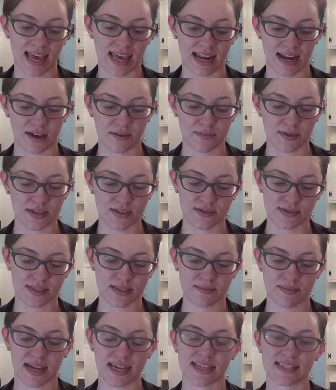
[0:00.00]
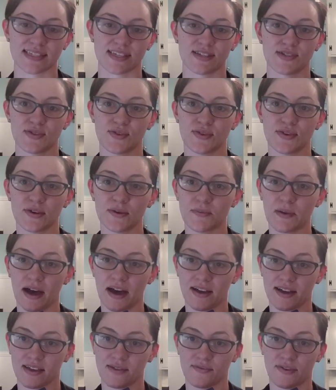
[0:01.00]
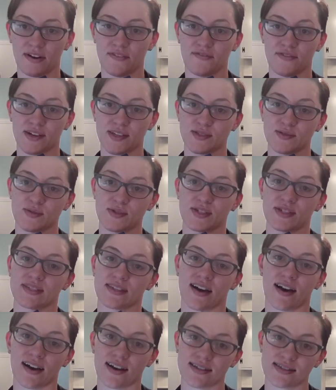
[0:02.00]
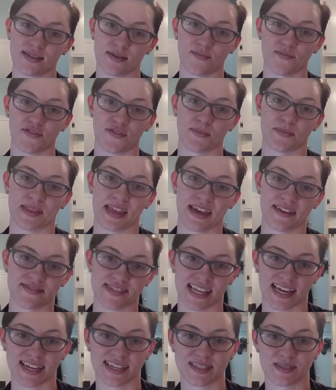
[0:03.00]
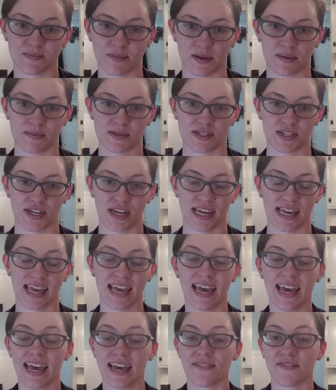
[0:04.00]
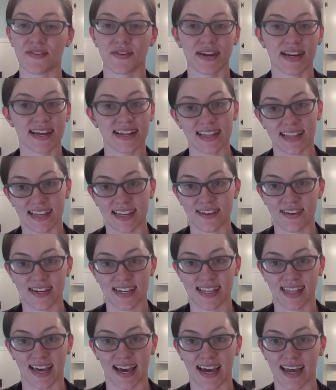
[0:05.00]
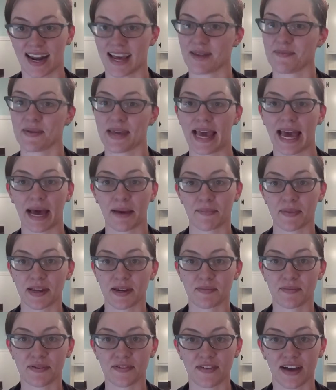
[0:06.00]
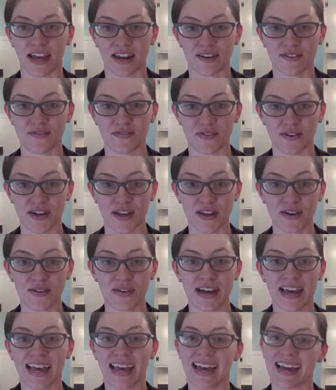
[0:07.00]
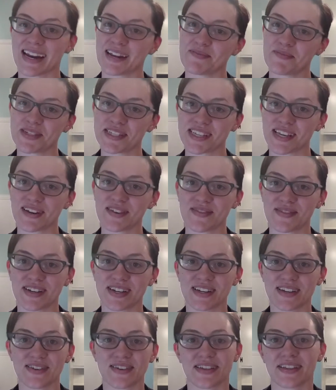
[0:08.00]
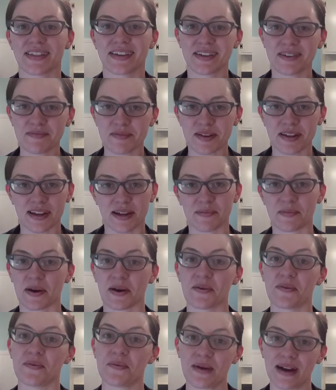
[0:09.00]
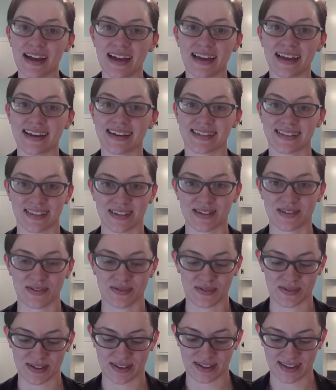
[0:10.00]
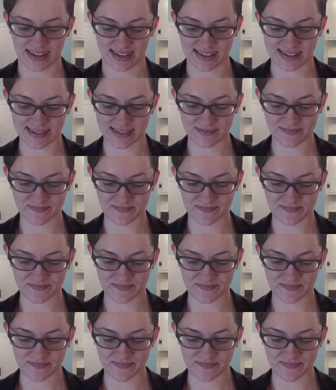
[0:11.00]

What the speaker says: and I'll be using my essential oil pocket reference, which is awesome, from Life Science Publishing. If you need a link to that, I'd be happy to provide it for you. And I'm just going to read you a little bit about what an essential oil is.